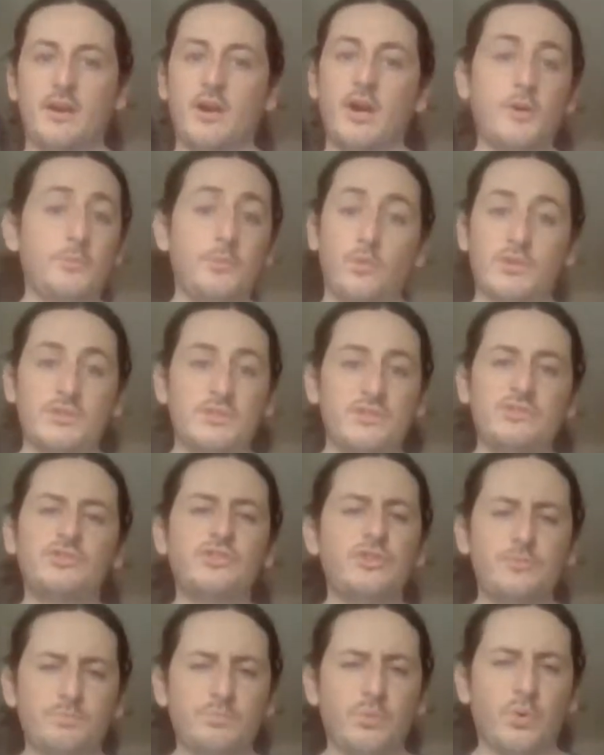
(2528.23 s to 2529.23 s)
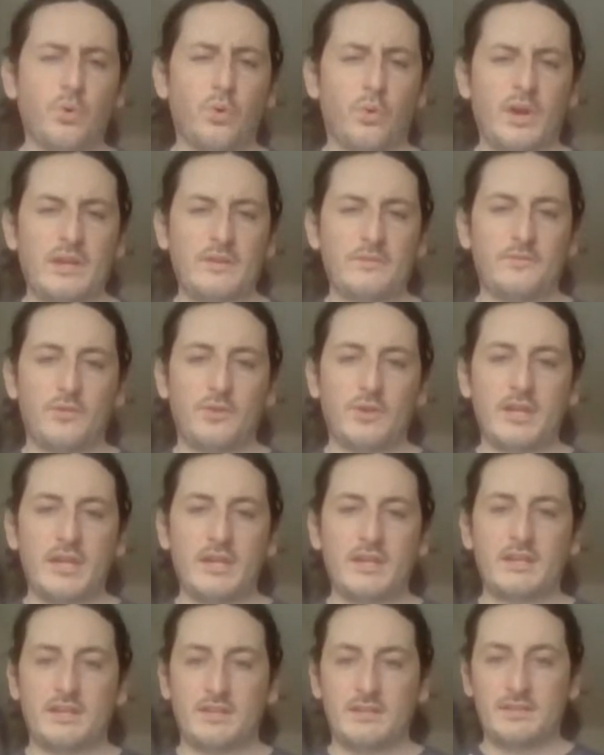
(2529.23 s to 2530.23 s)
I hope it wasn't too boring for
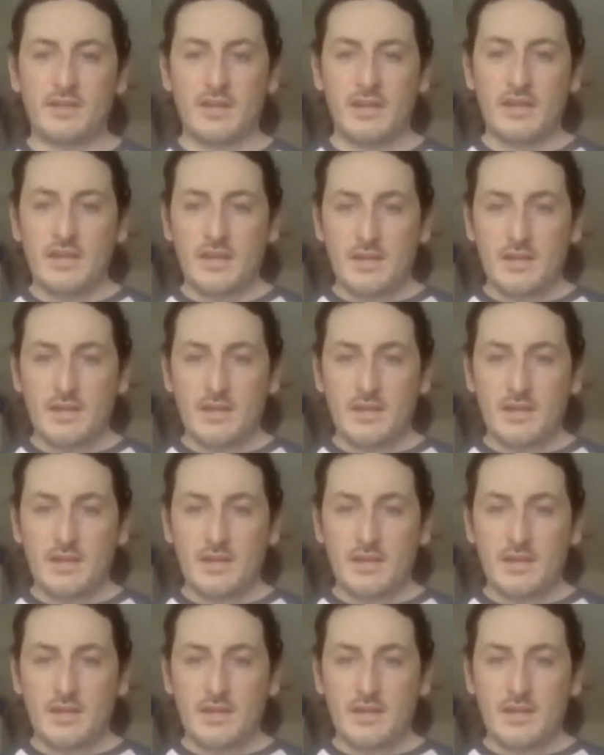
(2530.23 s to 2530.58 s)
you, because